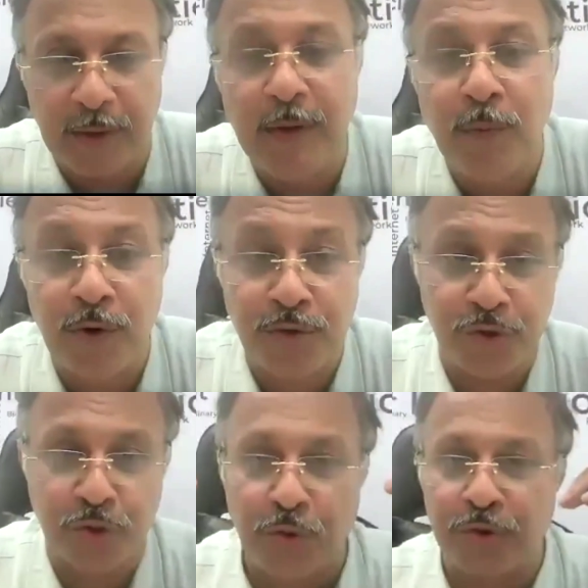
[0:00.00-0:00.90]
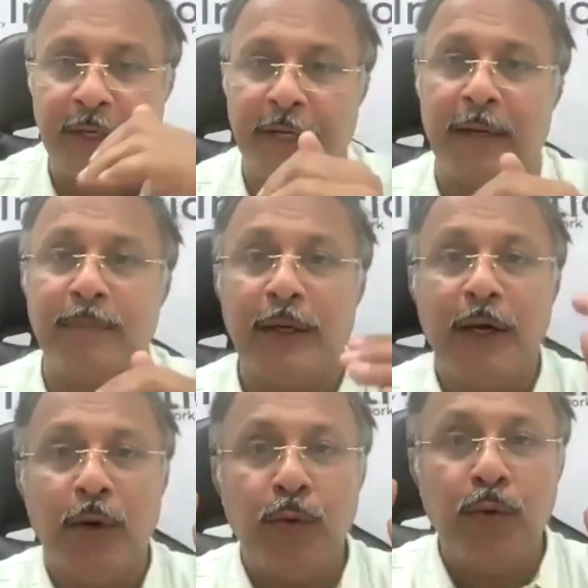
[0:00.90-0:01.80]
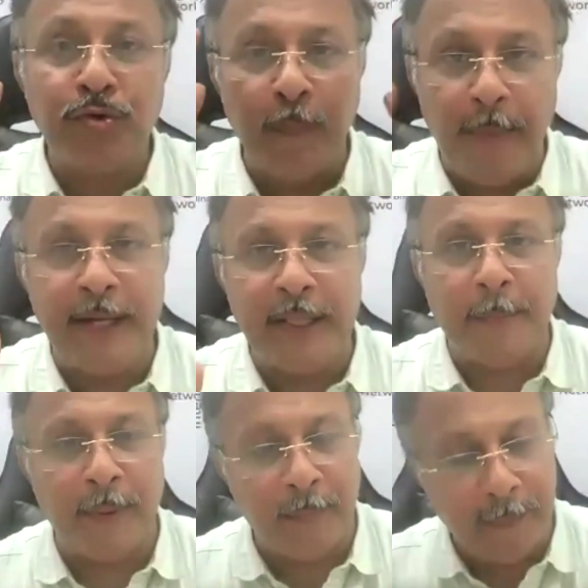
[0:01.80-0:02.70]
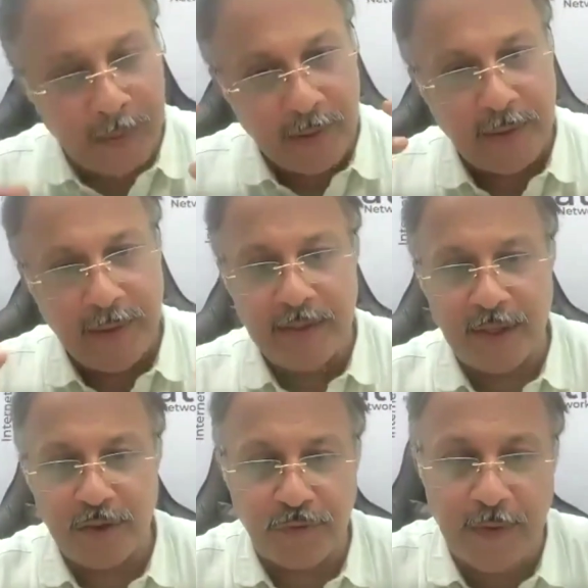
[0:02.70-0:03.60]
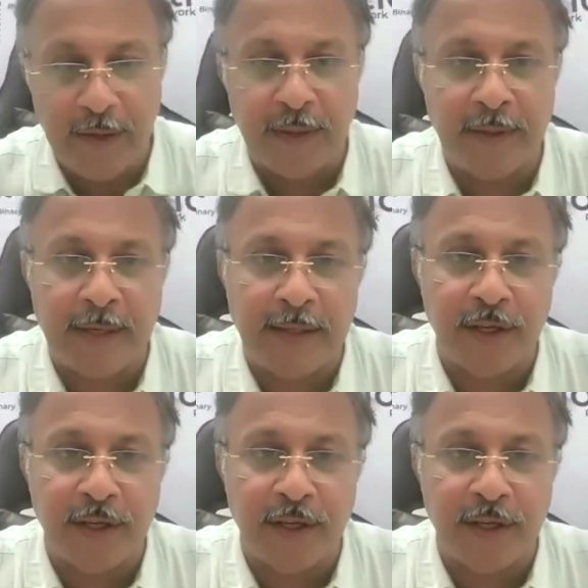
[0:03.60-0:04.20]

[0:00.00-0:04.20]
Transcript: Mr. Ravi wants to show to the club who's made the payment. He'll just filter it.